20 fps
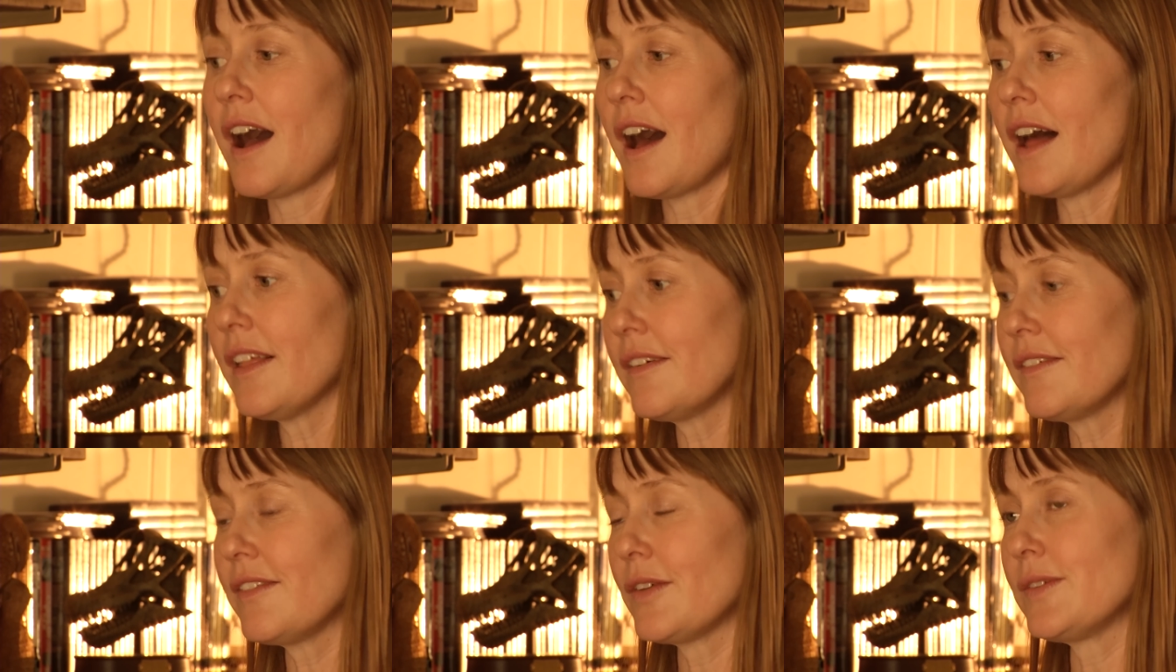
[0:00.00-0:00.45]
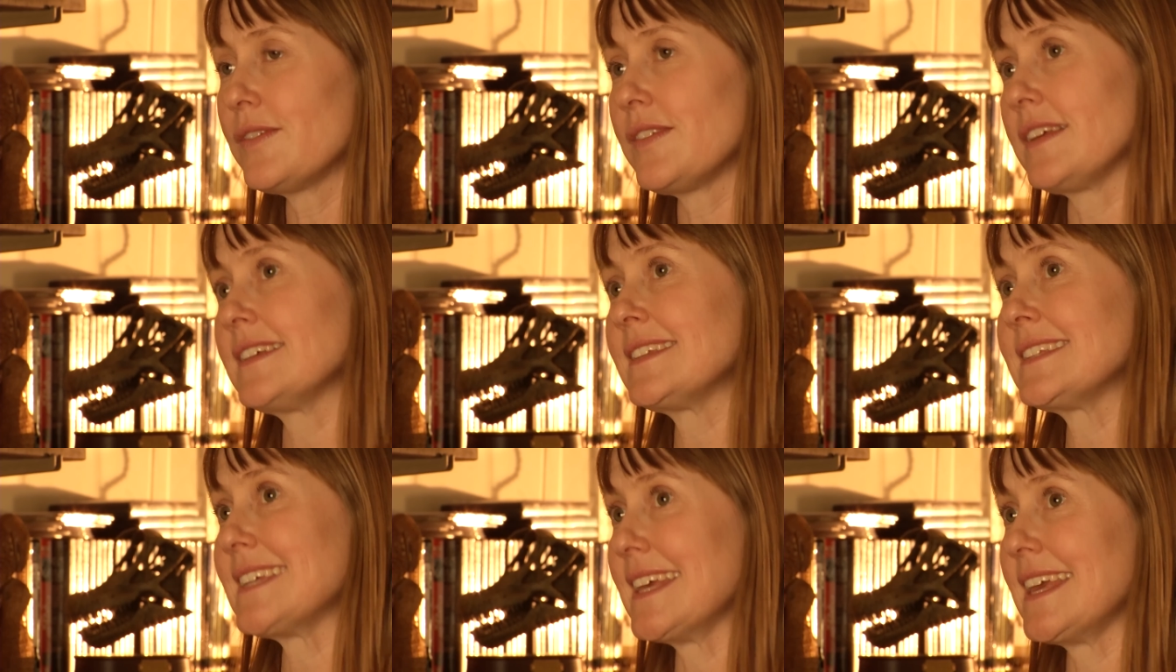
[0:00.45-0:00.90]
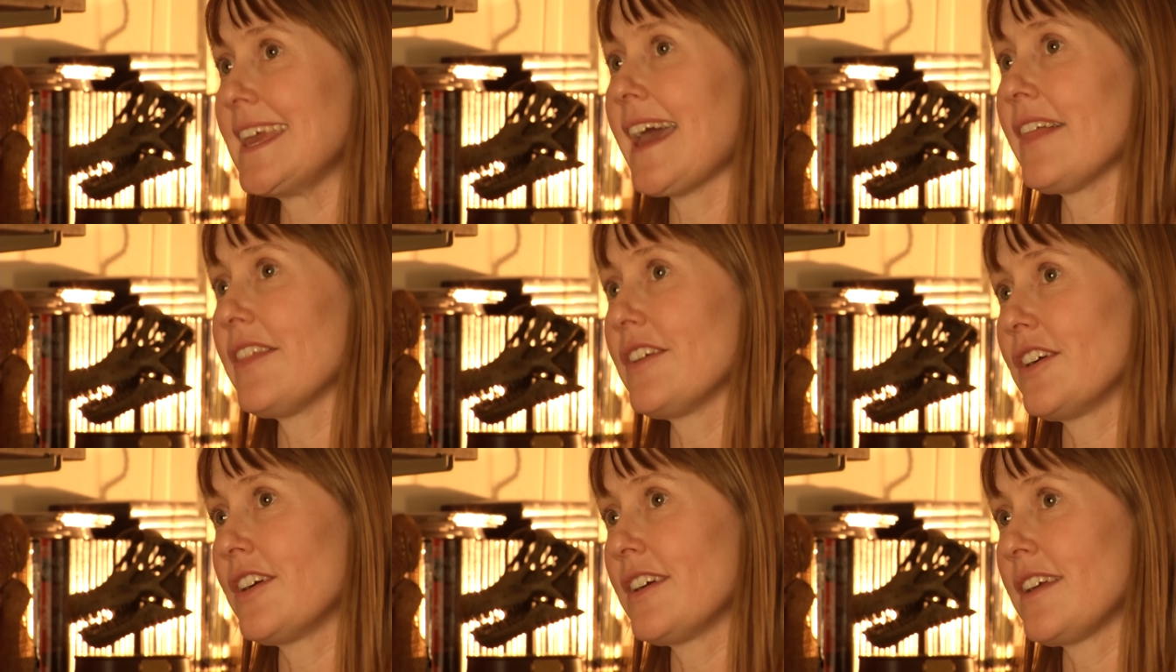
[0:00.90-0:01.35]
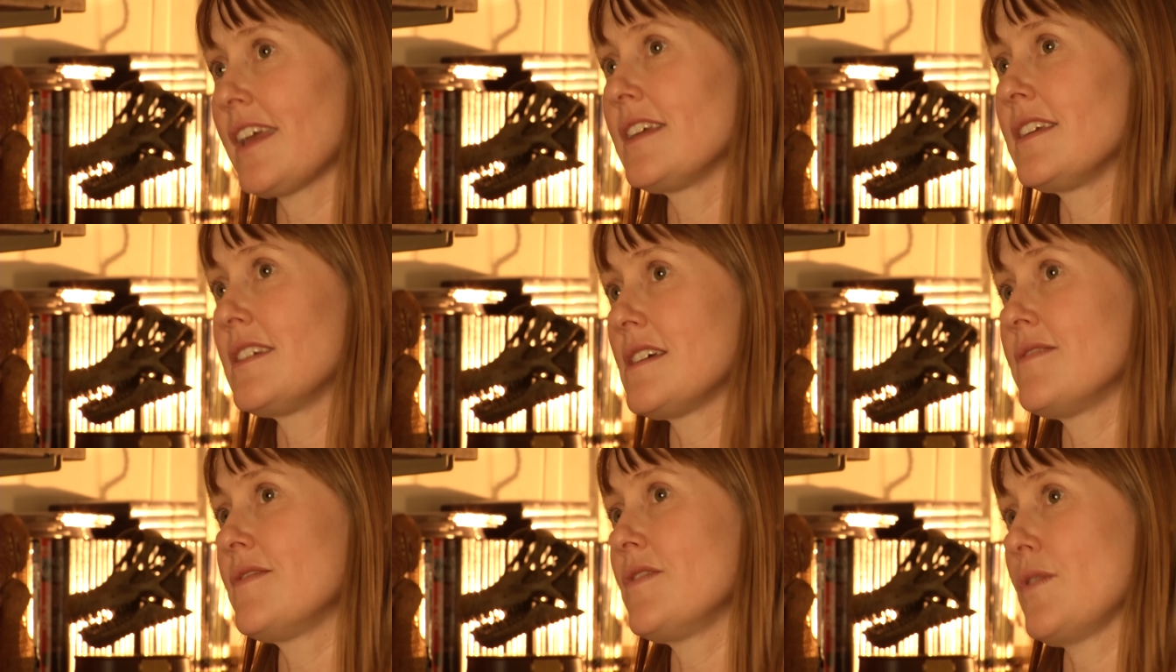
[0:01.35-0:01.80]
all of those things together can
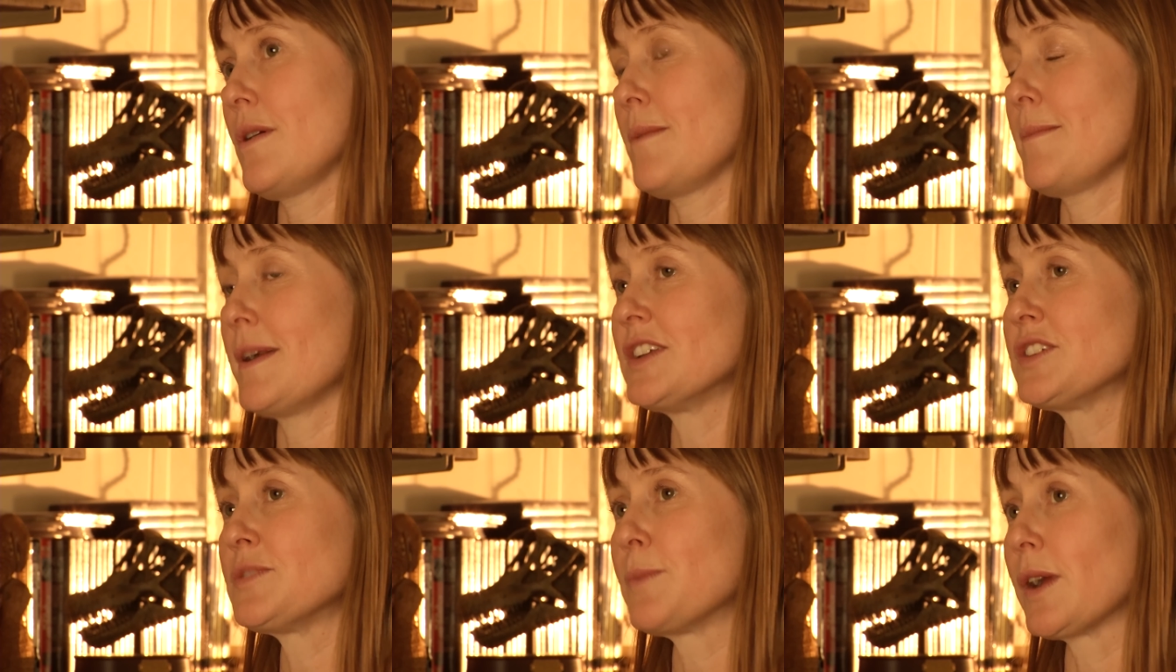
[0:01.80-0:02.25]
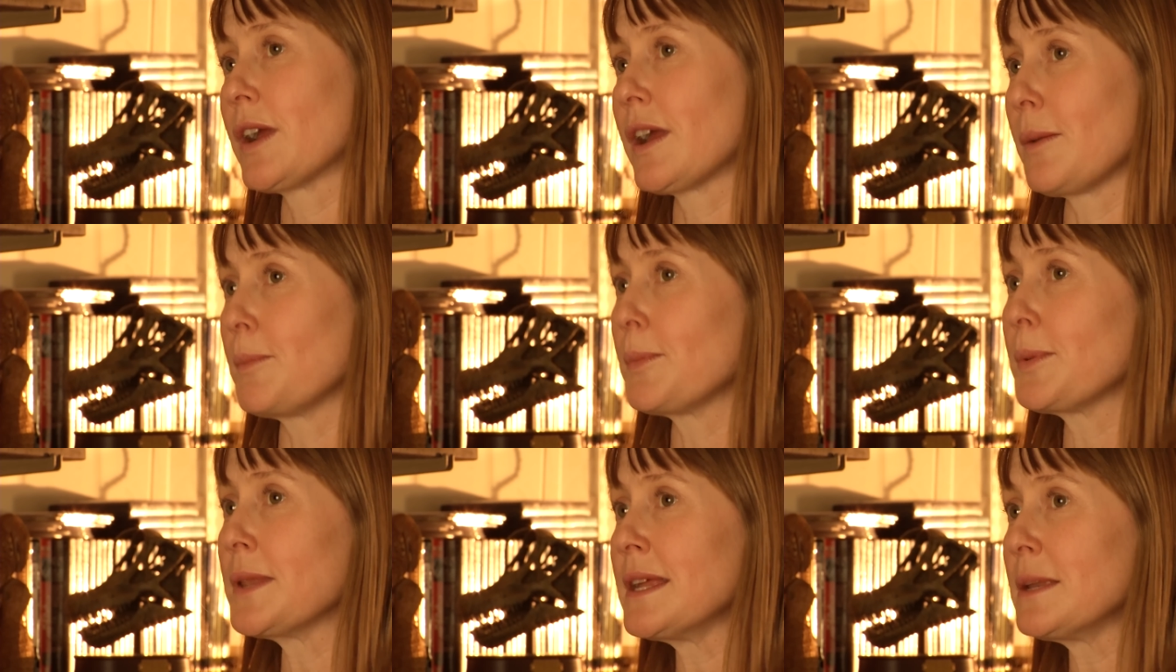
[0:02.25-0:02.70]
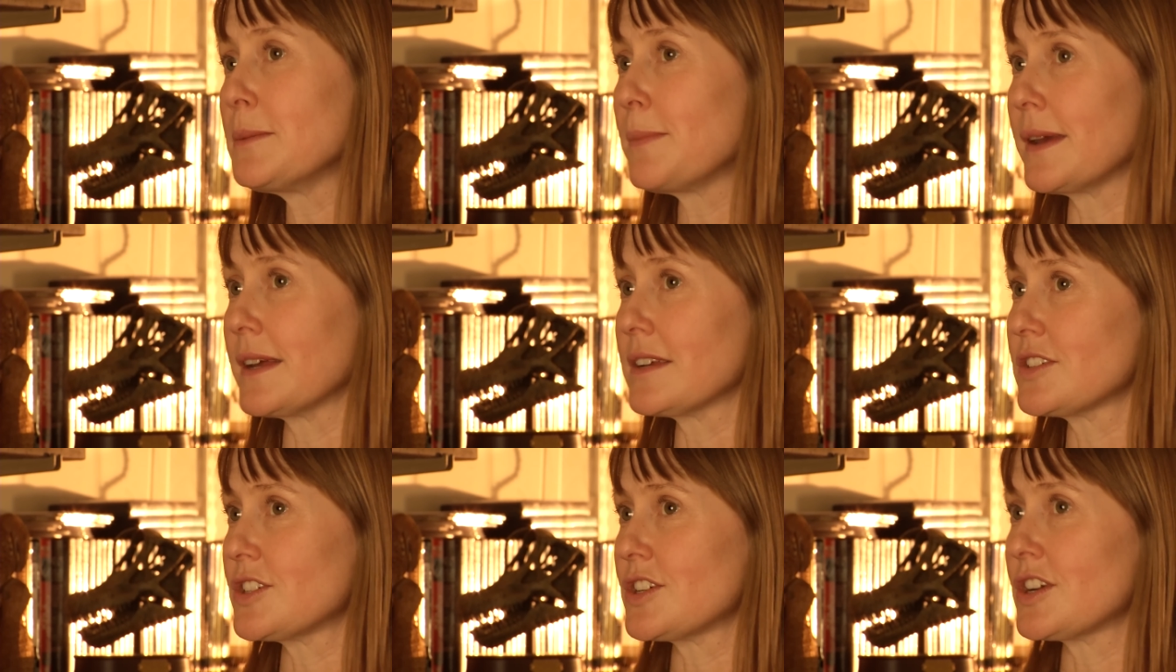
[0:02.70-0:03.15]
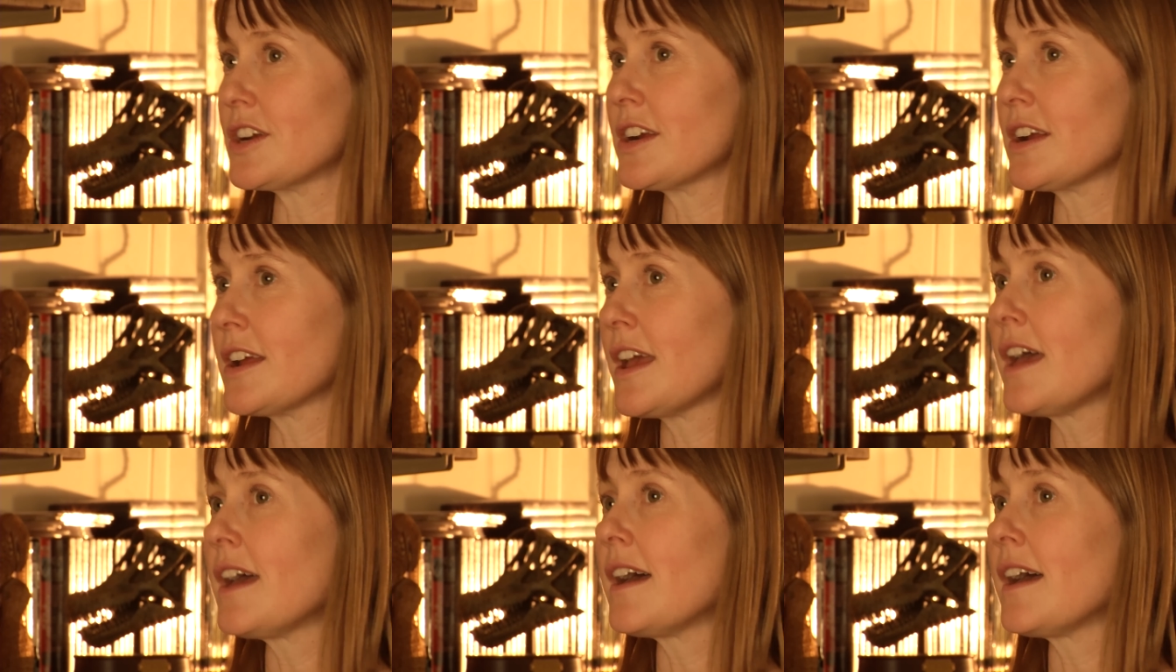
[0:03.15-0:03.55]
give you a much more complete picture